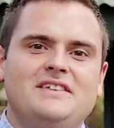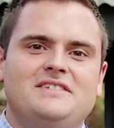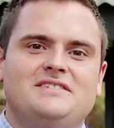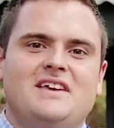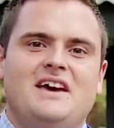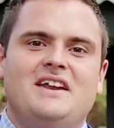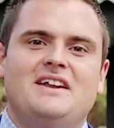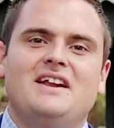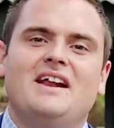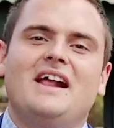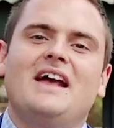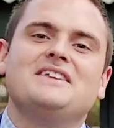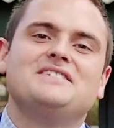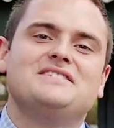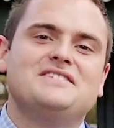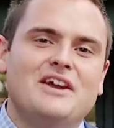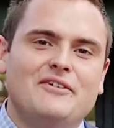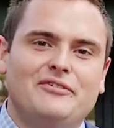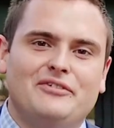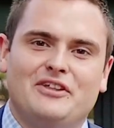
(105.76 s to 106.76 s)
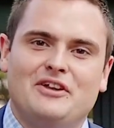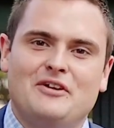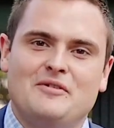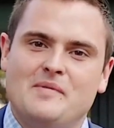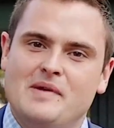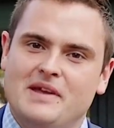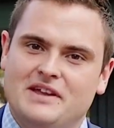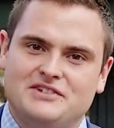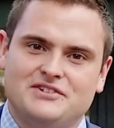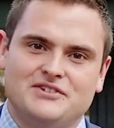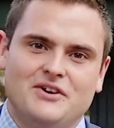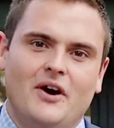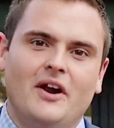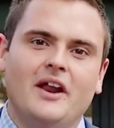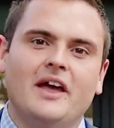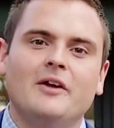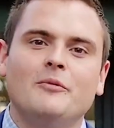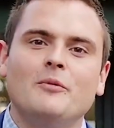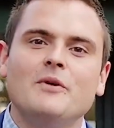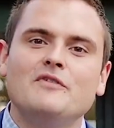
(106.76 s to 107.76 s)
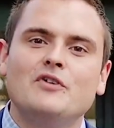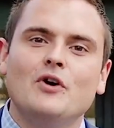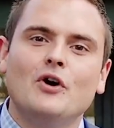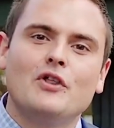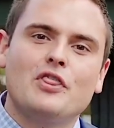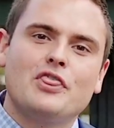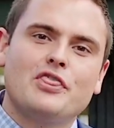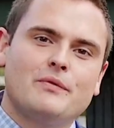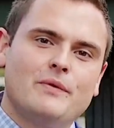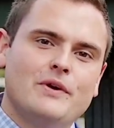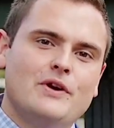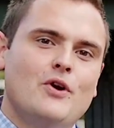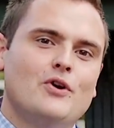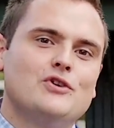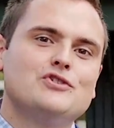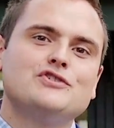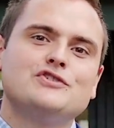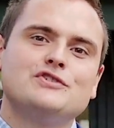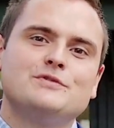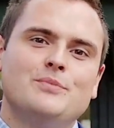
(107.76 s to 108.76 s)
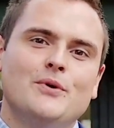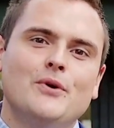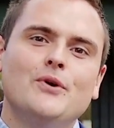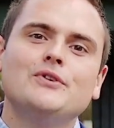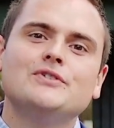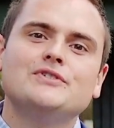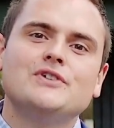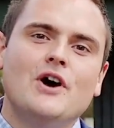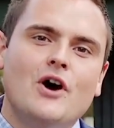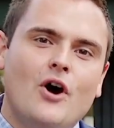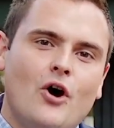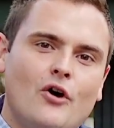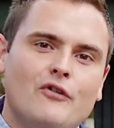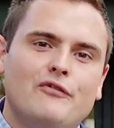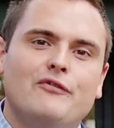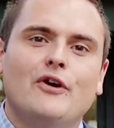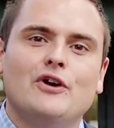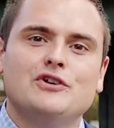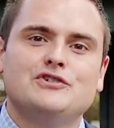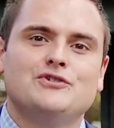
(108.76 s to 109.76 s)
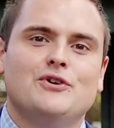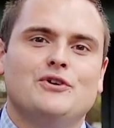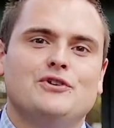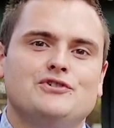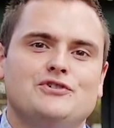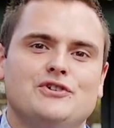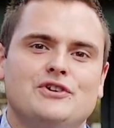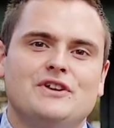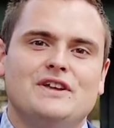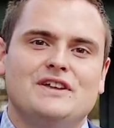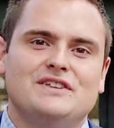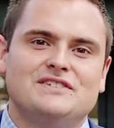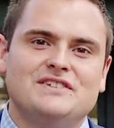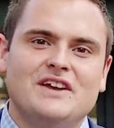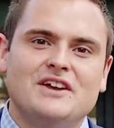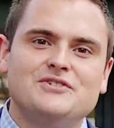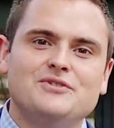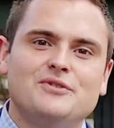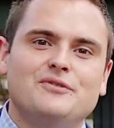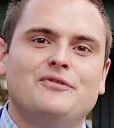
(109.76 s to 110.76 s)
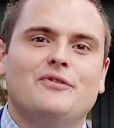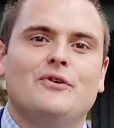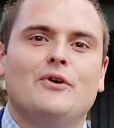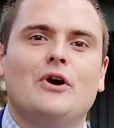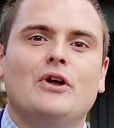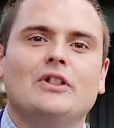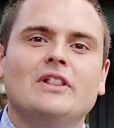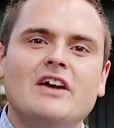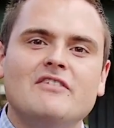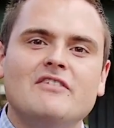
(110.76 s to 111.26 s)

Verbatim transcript: This Saturday is definitely going to be exciting. We've got three auctions booked, our first auction is scheduled for